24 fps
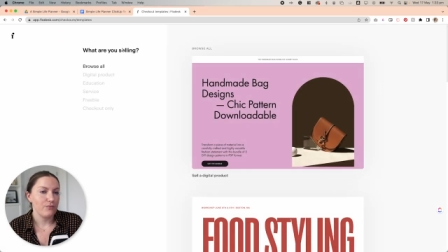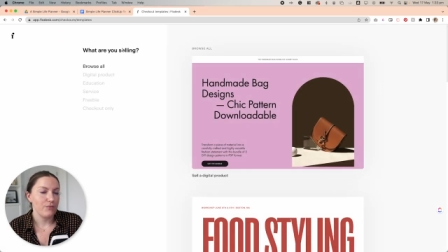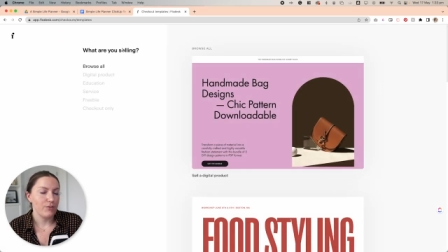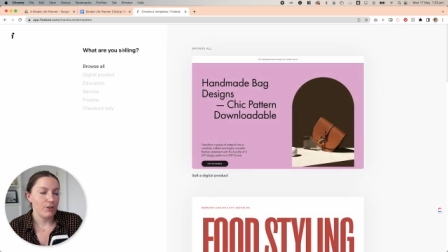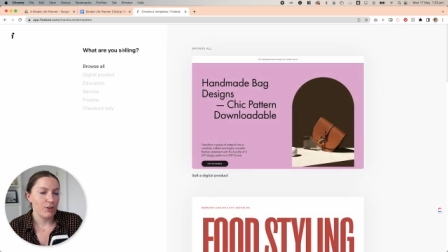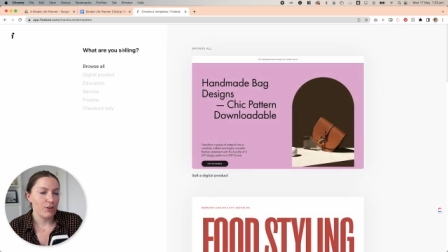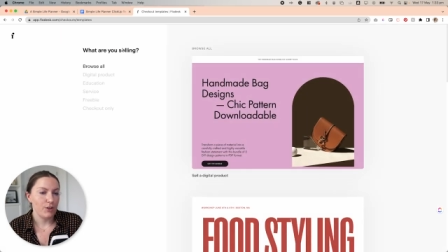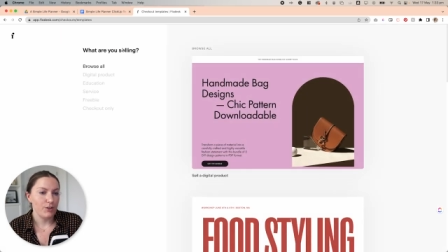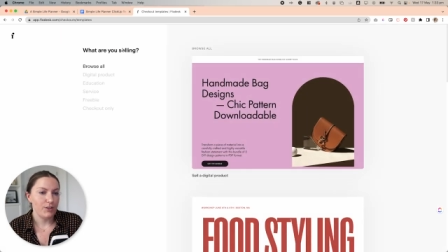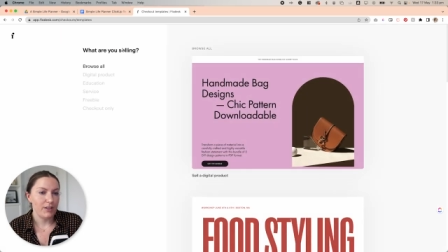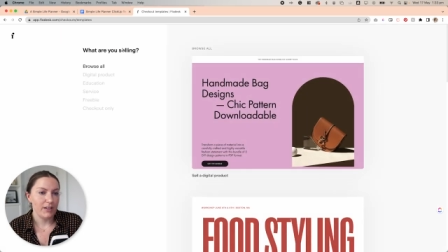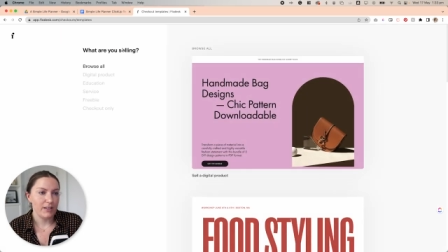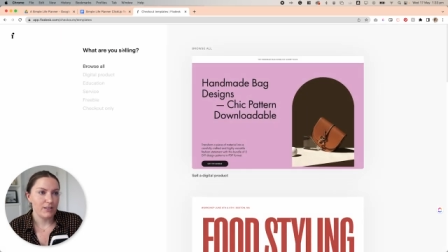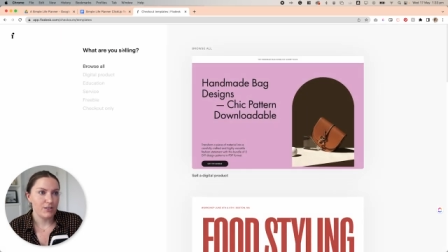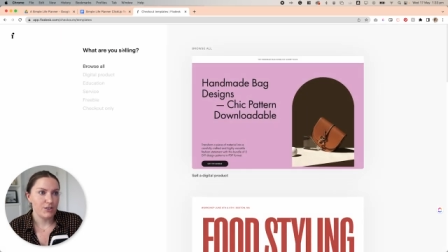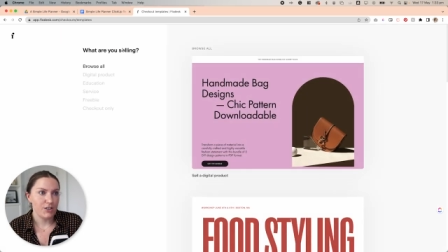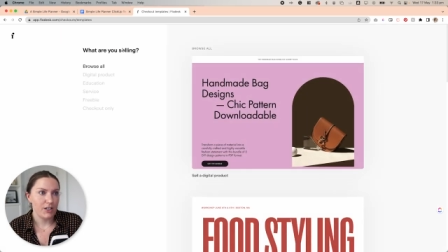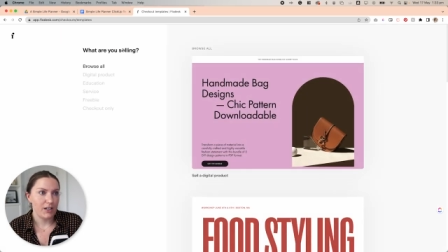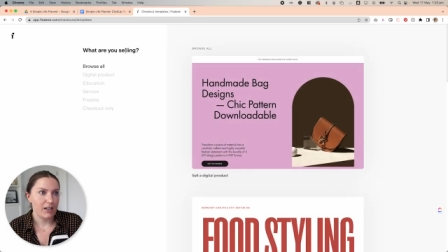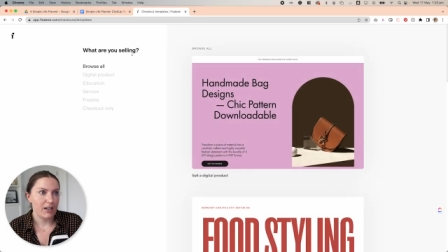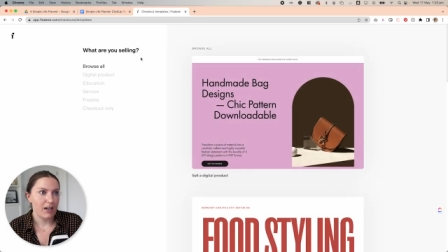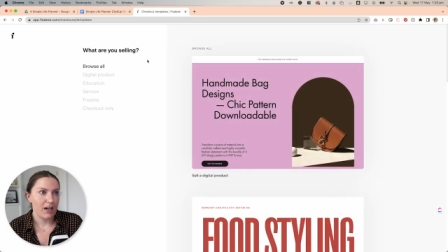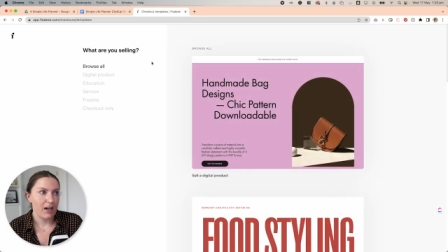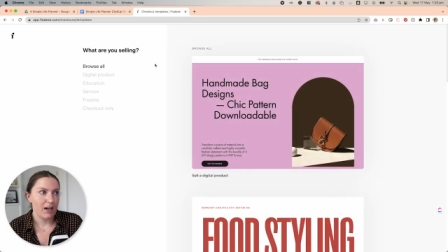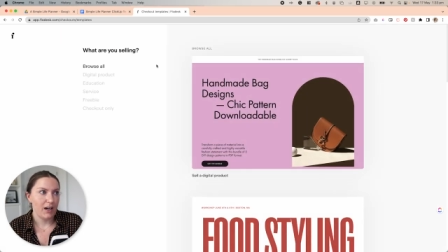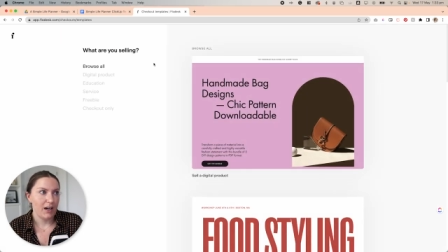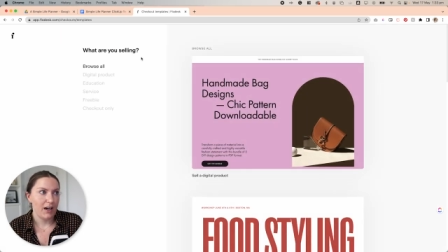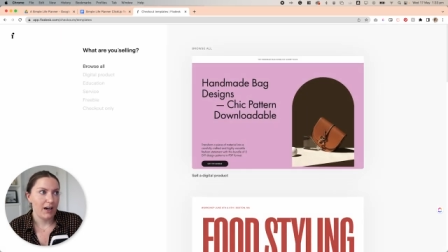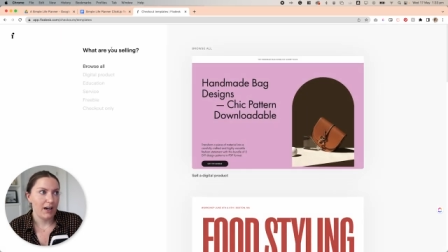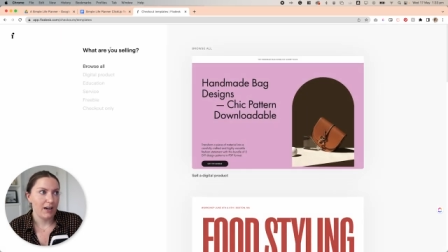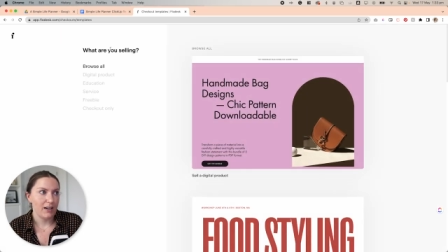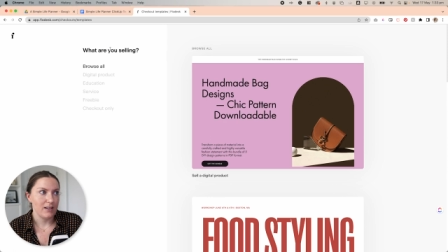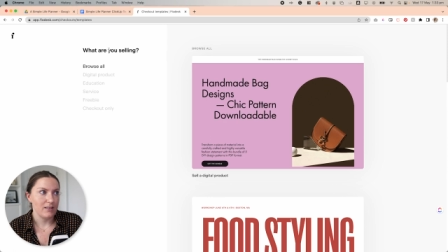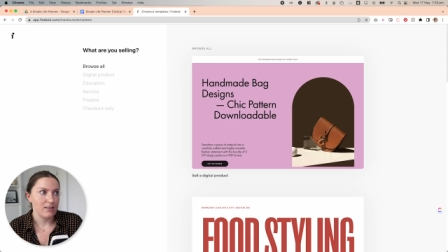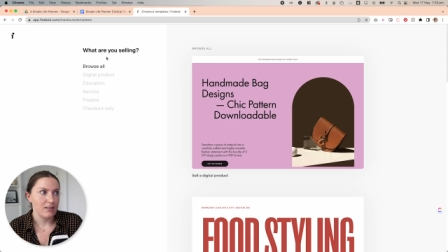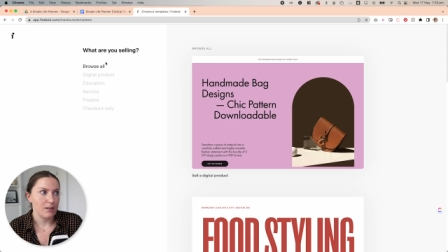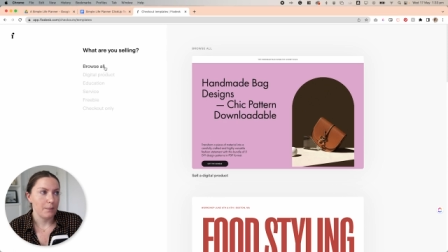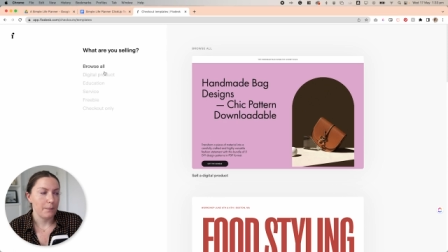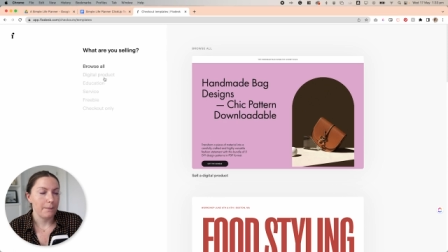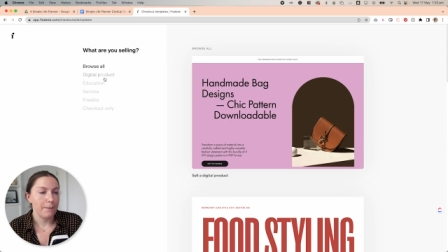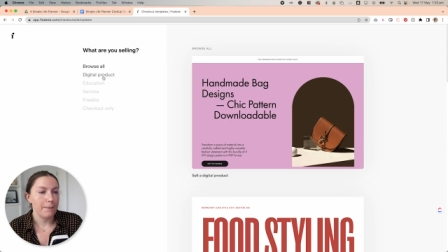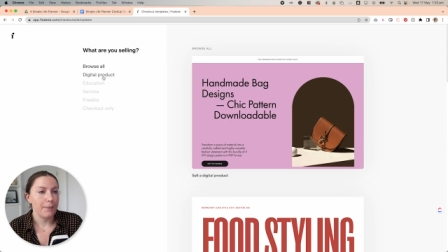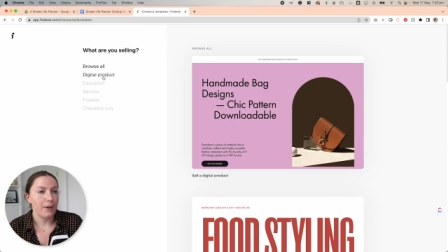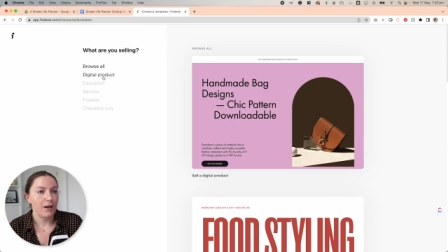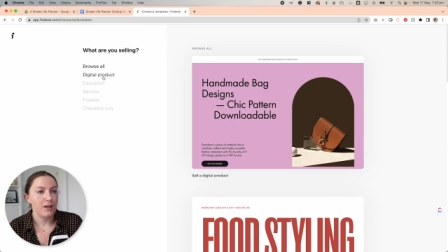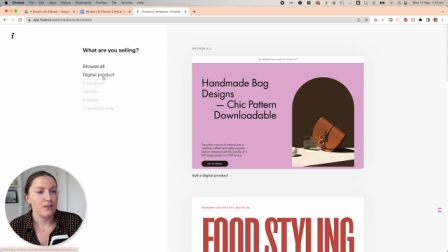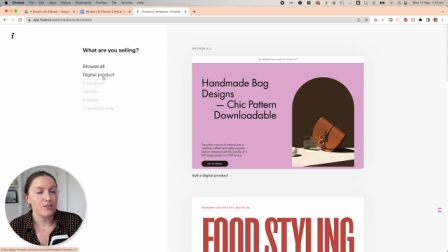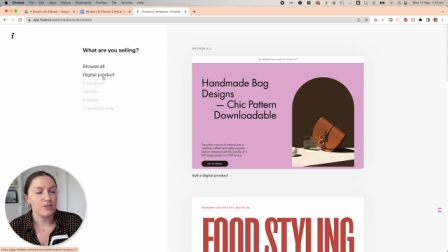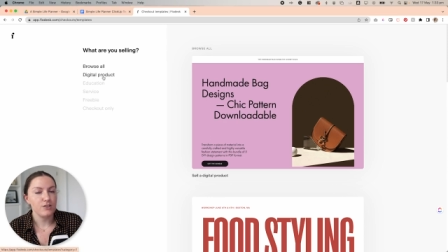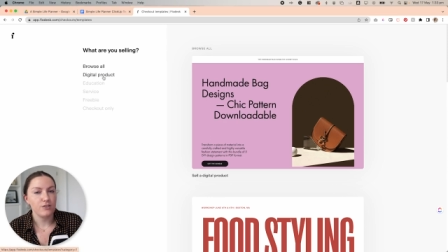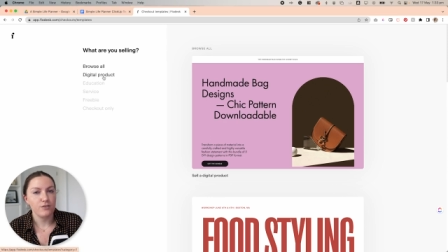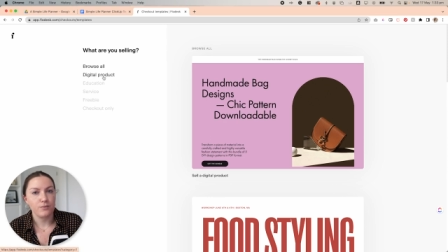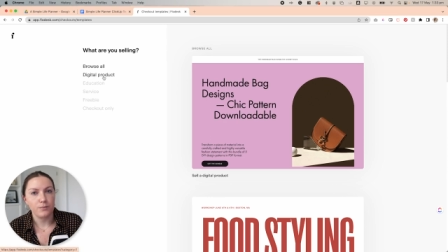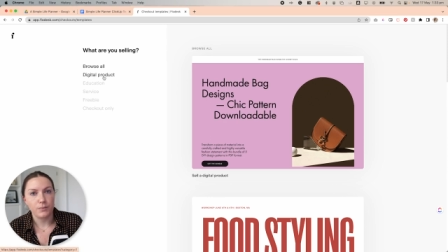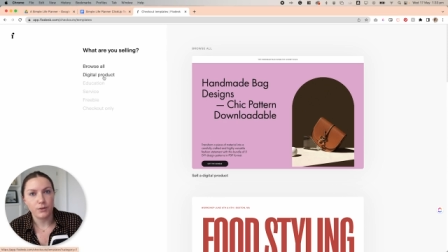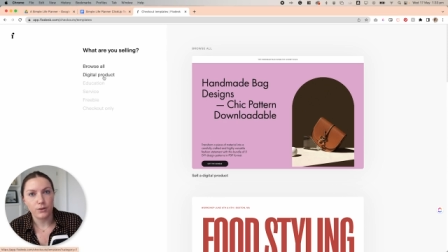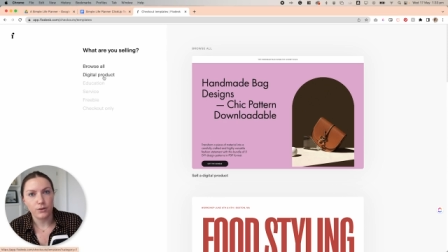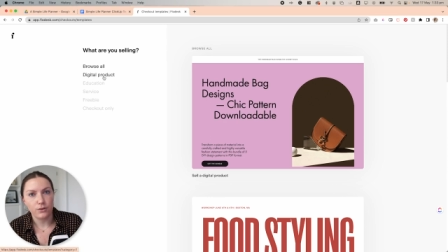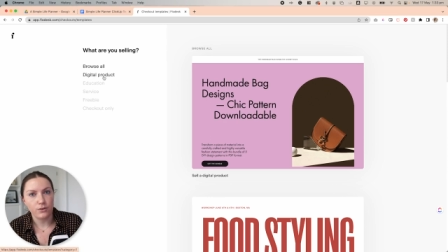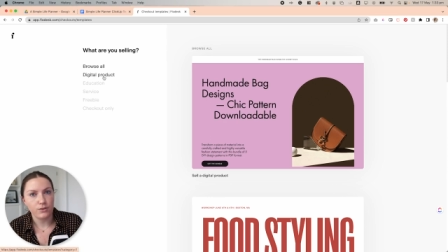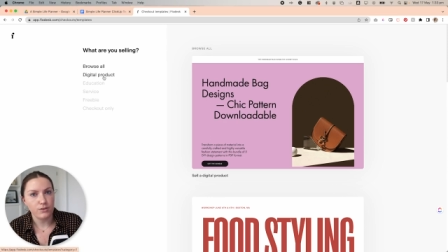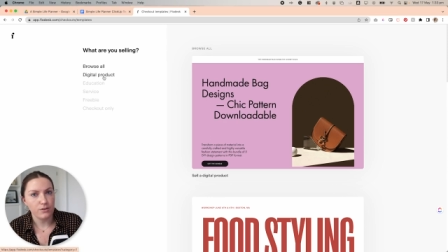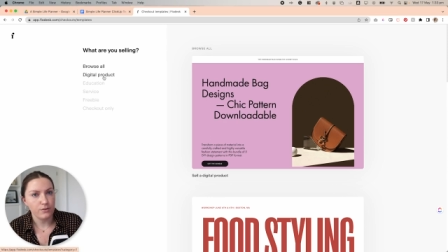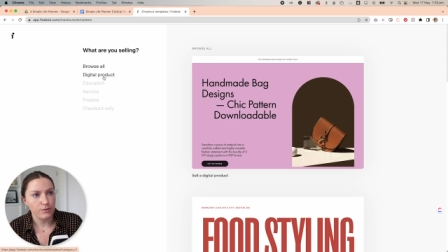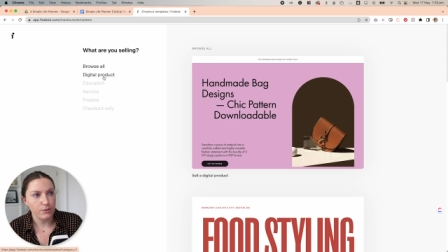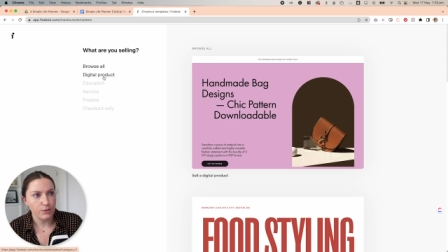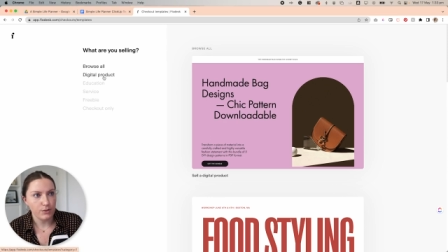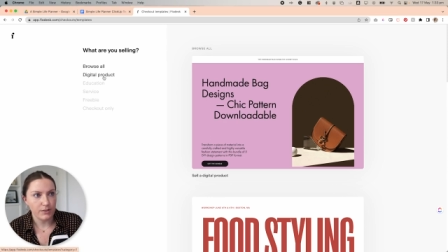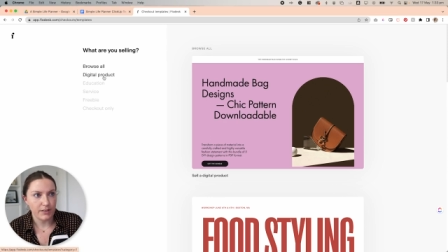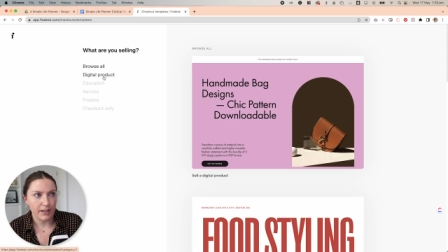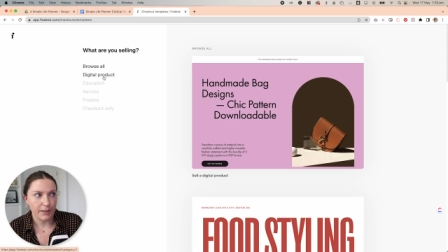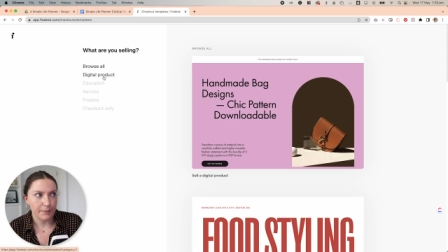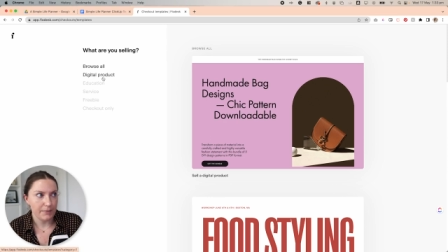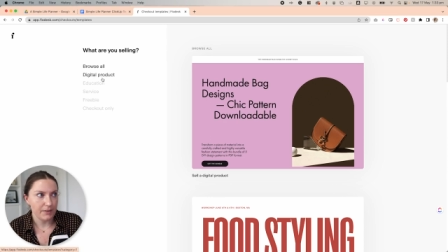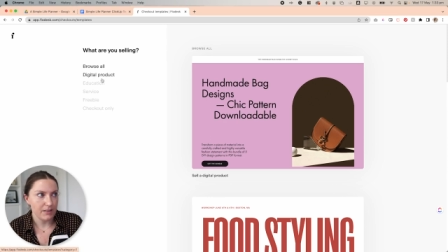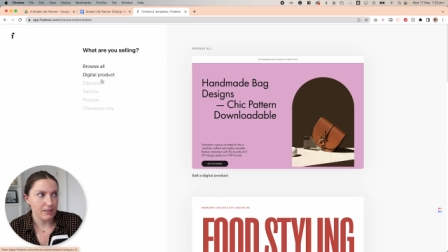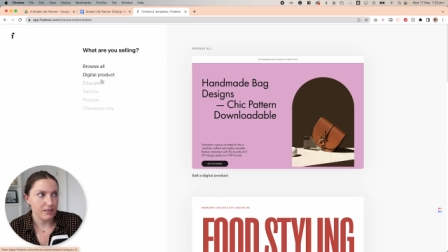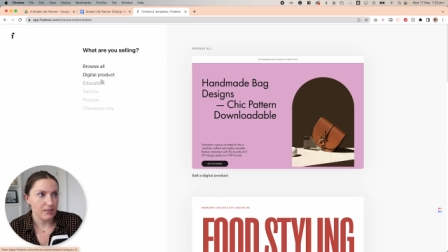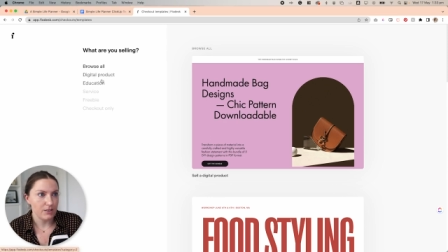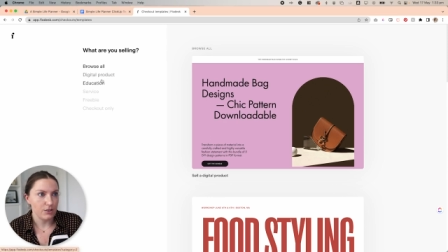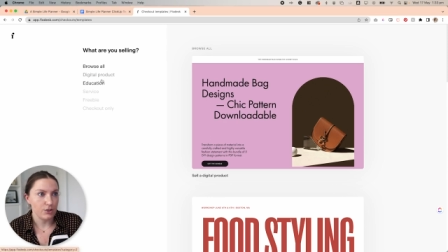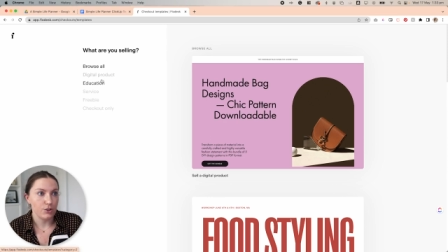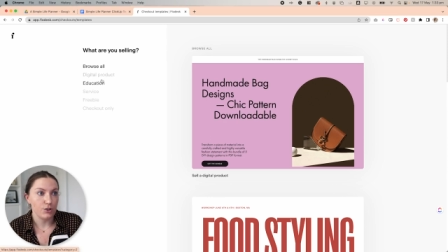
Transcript: Flodesk Checkout has a bunch of beautiful templates that